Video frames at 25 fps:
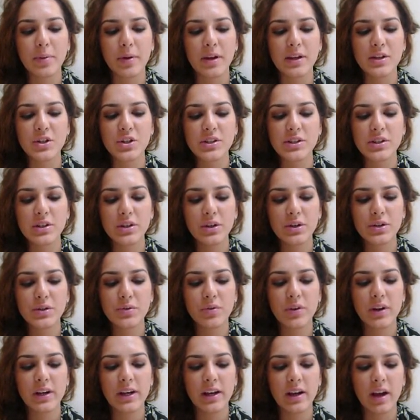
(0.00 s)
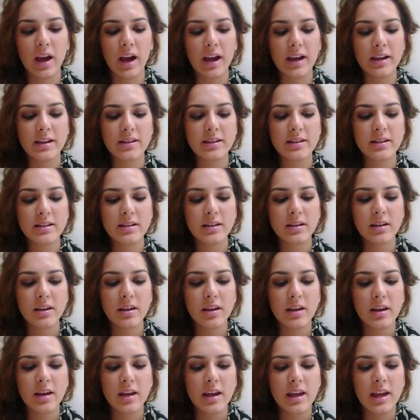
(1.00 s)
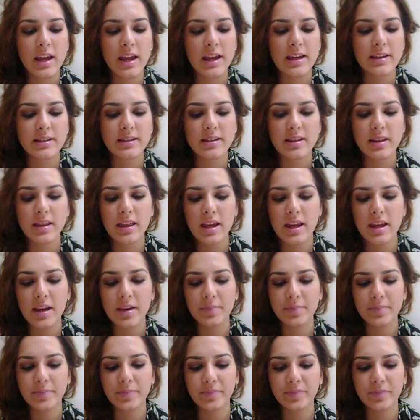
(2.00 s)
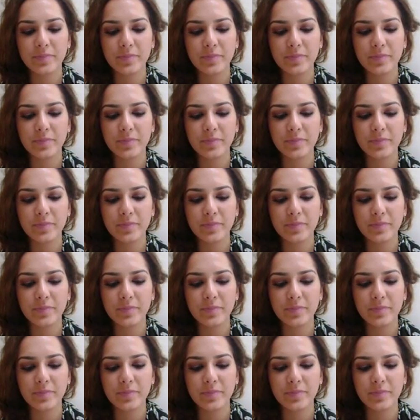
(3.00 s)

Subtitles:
but it just looked really nice, is the